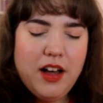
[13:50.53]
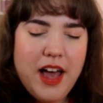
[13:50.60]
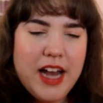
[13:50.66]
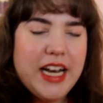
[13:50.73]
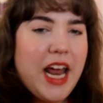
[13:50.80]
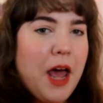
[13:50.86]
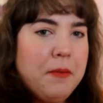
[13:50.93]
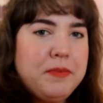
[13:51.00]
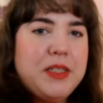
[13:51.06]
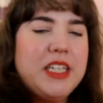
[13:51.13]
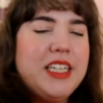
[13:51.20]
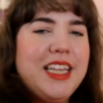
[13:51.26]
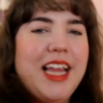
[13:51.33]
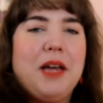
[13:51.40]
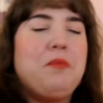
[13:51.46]
an
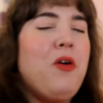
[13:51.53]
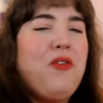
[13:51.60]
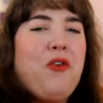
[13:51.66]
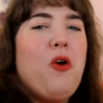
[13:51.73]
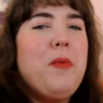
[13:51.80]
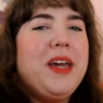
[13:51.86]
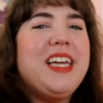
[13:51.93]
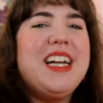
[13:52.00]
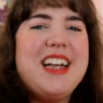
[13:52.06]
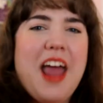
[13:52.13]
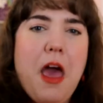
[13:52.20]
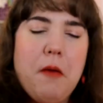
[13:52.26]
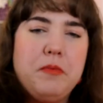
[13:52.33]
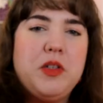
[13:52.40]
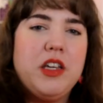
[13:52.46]
empty, like performing in an
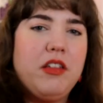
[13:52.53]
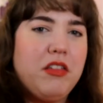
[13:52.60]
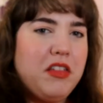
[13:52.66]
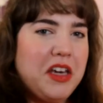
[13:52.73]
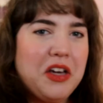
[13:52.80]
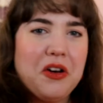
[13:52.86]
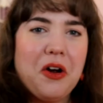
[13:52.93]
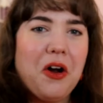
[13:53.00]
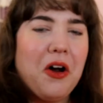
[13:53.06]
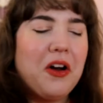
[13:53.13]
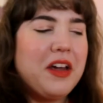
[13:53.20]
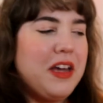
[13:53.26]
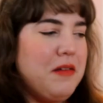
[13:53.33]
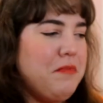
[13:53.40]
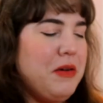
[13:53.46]
empty theater
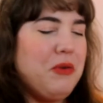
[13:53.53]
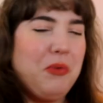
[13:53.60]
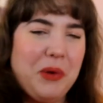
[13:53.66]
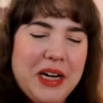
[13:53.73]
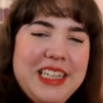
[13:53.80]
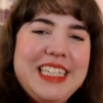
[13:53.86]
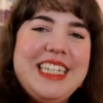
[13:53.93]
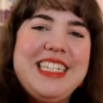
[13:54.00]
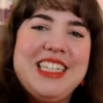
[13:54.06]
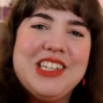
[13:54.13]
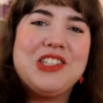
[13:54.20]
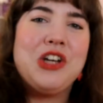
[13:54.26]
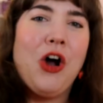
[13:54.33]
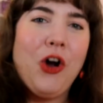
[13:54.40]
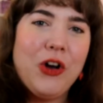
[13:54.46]
can be really
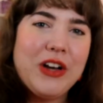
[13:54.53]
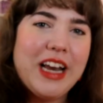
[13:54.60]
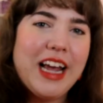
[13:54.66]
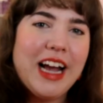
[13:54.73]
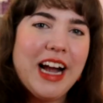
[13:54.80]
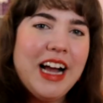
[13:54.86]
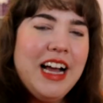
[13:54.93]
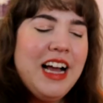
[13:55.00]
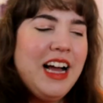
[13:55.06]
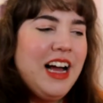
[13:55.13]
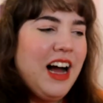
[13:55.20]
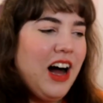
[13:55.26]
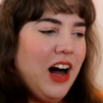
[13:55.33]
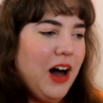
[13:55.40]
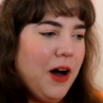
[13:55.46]
disheartening.
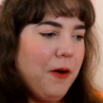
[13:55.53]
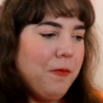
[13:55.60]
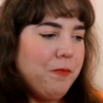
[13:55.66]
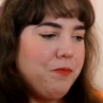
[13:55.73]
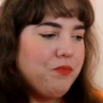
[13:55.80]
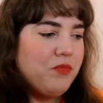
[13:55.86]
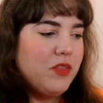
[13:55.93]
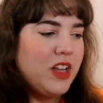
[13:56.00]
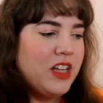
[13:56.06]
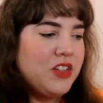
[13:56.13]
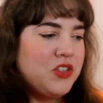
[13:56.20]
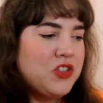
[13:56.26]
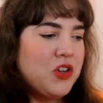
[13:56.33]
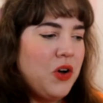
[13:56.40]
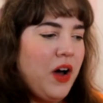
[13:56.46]

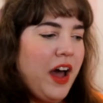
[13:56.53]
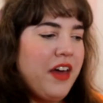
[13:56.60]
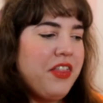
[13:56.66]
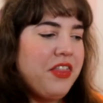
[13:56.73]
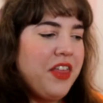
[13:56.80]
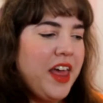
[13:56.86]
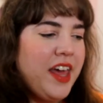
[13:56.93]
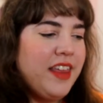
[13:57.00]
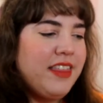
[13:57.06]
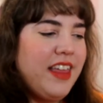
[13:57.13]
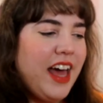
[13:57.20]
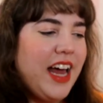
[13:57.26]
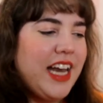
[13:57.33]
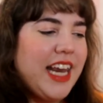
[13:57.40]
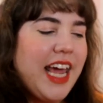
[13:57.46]
And so I think
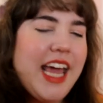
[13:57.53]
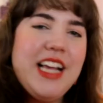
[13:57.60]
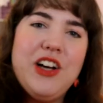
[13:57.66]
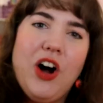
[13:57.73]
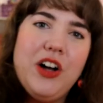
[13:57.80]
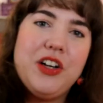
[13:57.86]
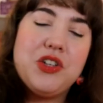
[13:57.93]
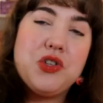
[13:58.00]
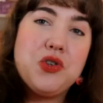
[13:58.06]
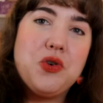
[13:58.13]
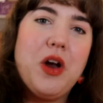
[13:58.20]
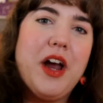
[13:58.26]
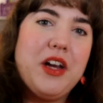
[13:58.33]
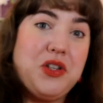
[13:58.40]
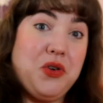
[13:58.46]
that Kcon is
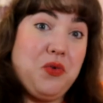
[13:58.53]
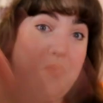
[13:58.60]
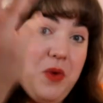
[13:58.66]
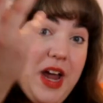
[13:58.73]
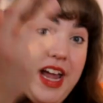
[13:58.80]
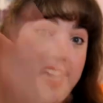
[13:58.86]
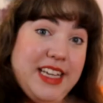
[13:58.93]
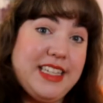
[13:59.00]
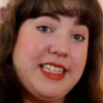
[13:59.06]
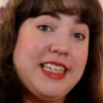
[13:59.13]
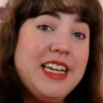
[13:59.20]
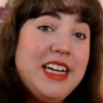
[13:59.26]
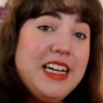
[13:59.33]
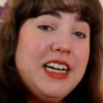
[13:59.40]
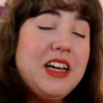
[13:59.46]
trying to raise
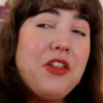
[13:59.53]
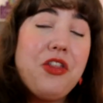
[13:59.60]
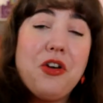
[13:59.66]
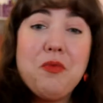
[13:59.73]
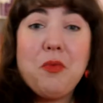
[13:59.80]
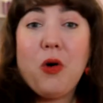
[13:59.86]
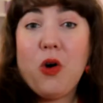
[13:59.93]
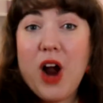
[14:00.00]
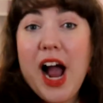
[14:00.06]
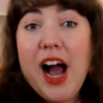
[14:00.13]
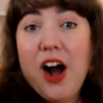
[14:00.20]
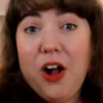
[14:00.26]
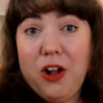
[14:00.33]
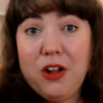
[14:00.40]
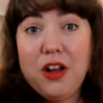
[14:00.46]
the
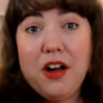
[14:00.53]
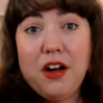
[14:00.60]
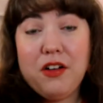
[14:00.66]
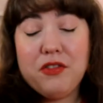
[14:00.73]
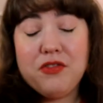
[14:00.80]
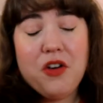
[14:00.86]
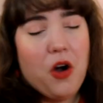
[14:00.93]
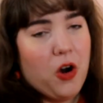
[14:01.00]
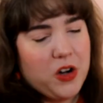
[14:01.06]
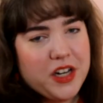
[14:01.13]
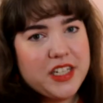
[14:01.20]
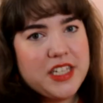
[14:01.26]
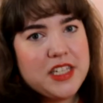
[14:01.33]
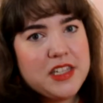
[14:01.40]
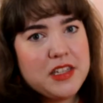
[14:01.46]
morale of the
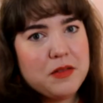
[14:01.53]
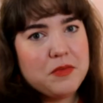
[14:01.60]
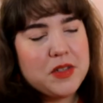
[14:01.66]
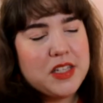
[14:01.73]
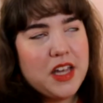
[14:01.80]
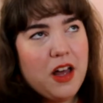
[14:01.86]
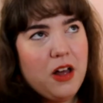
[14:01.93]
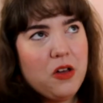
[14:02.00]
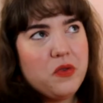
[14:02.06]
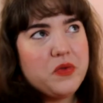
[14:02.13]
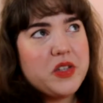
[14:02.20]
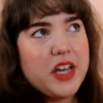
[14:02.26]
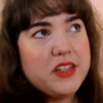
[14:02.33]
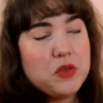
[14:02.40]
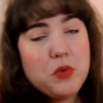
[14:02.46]
artists
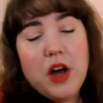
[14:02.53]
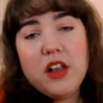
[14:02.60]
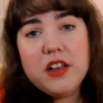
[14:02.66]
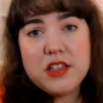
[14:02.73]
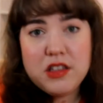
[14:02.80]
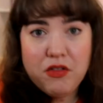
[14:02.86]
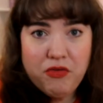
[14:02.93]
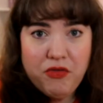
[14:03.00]
themselves, as well as the